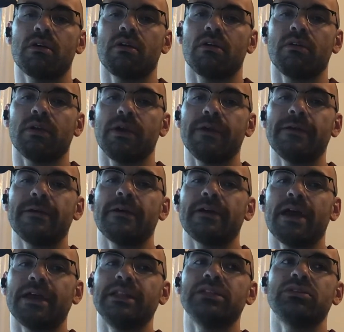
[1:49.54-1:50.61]
Okay,
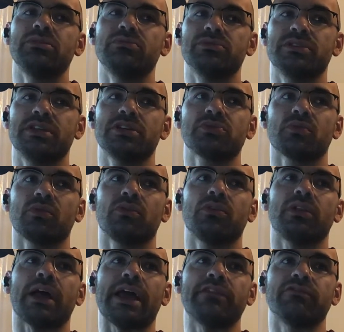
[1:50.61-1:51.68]
I need to use this
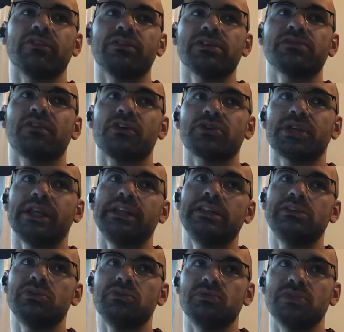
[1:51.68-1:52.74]
rule, and for this function, I need
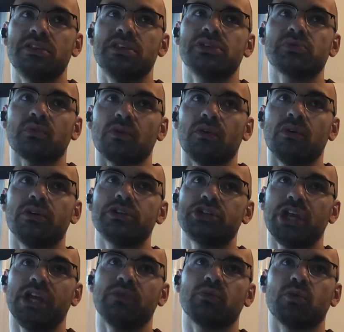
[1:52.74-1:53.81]
to use this rule:
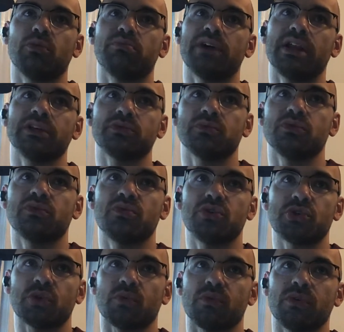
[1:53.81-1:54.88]
chain rule, product rule,
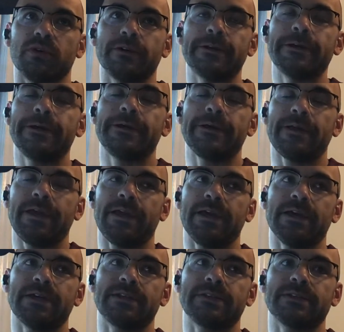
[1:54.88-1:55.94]
quotient rule.
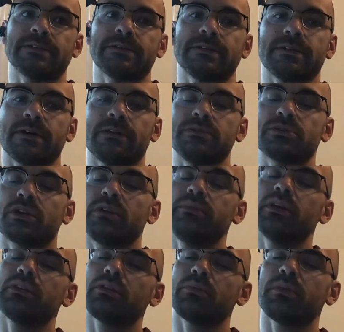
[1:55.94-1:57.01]
And there's going to be
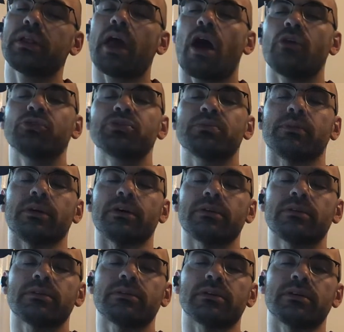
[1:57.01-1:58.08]
a little bit of algebra
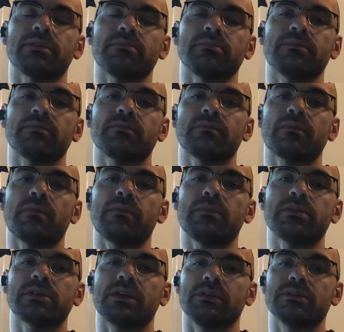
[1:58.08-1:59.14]

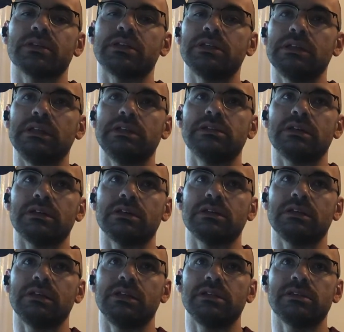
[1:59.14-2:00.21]
skills that you need
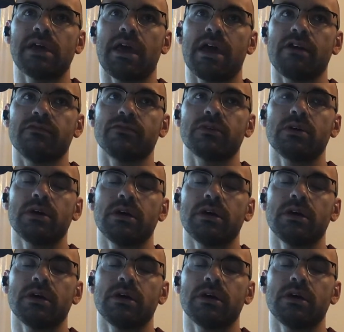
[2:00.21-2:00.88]
to have.